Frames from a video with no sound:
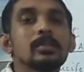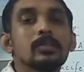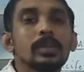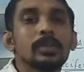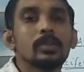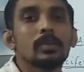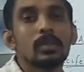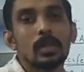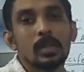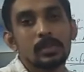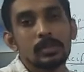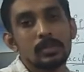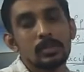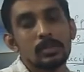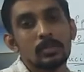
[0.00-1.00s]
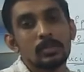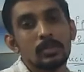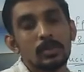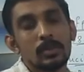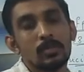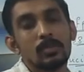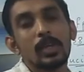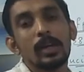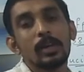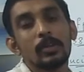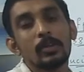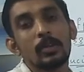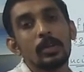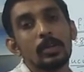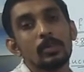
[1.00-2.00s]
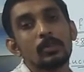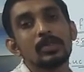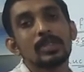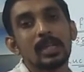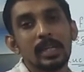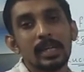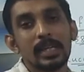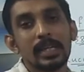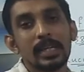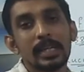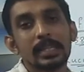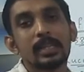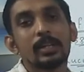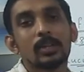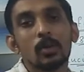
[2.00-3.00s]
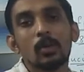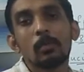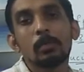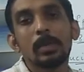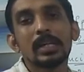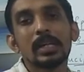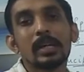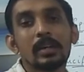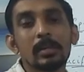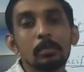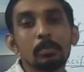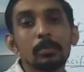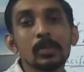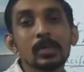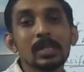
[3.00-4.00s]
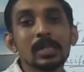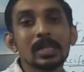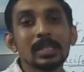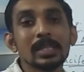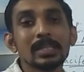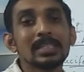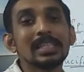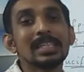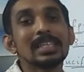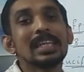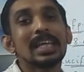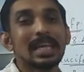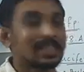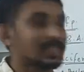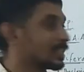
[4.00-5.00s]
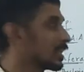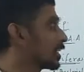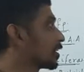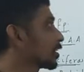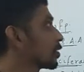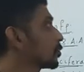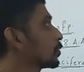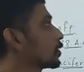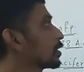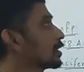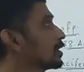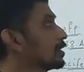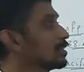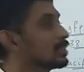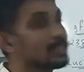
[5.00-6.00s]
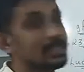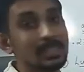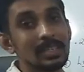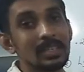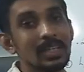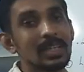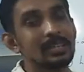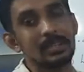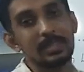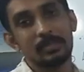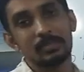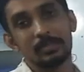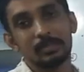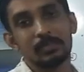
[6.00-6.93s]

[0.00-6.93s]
video class, we are going to study the topic reporter gene assay. Reporter gene assay.